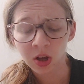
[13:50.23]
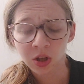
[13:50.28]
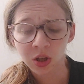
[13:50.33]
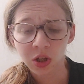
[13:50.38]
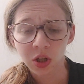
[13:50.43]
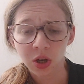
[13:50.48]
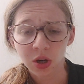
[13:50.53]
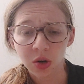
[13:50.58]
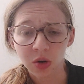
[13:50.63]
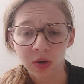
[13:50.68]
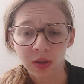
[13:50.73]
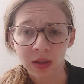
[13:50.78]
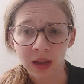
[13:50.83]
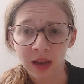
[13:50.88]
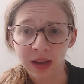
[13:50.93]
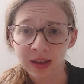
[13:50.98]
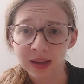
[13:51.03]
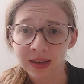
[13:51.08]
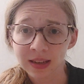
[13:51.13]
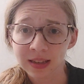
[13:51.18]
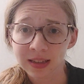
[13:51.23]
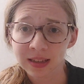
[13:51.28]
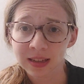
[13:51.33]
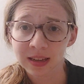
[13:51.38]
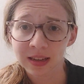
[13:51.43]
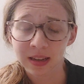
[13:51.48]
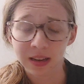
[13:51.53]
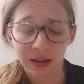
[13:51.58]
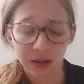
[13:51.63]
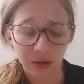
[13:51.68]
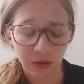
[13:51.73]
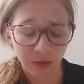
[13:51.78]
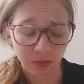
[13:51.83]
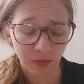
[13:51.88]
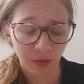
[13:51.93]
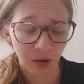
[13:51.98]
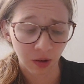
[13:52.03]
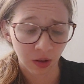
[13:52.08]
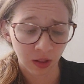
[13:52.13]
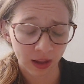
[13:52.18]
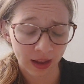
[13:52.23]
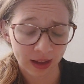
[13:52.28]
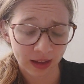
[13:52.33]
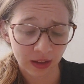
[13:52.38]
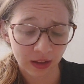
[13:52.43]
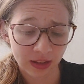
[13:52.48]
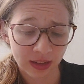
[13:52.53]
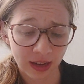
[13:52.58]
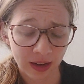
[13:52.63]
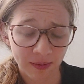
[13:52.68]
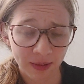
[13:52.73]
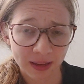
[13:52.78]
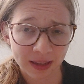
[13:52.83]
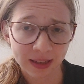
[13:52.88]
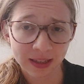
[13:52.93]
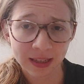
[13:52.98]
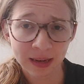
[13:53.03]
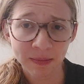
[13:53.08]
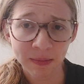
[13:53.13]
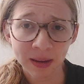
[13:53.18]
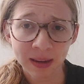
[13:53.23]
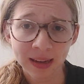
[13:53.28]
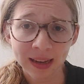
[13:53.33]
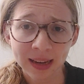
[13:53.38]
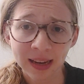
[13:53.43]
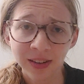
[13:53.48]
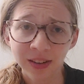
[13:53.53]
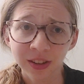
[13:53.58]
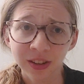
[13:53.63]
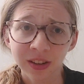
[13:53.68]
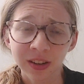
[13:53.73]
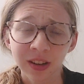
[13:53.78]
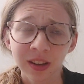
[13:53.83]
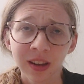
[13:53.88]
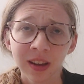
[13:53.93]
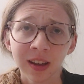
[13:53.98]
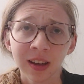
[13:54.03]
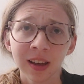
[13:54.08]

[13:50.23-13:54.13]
So that is all I had to say on that sleep medication.